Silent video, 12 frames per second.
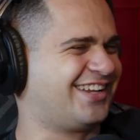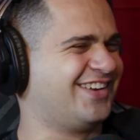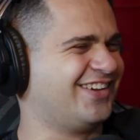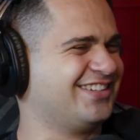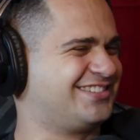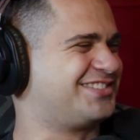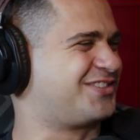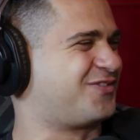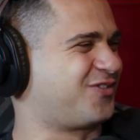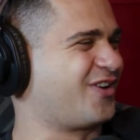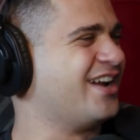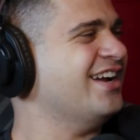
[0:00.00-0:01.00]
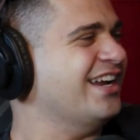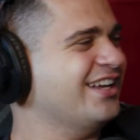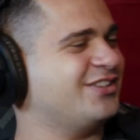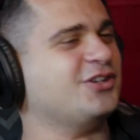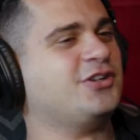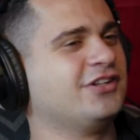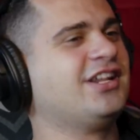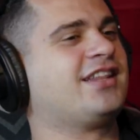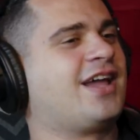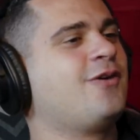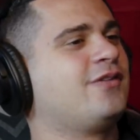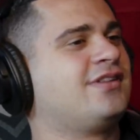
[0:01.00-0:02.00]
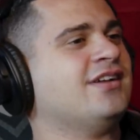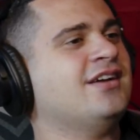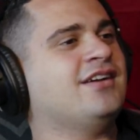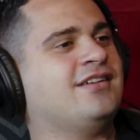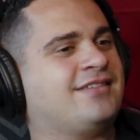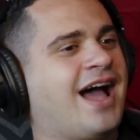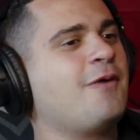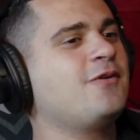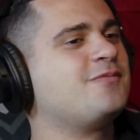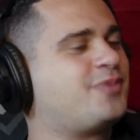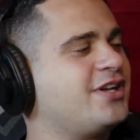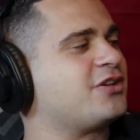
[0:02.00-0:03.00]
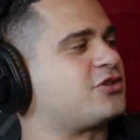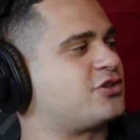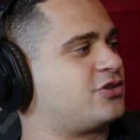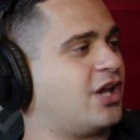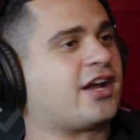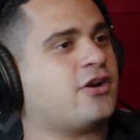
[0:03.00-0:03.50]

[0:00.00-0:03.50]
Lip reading: it's dude, you like that would be like a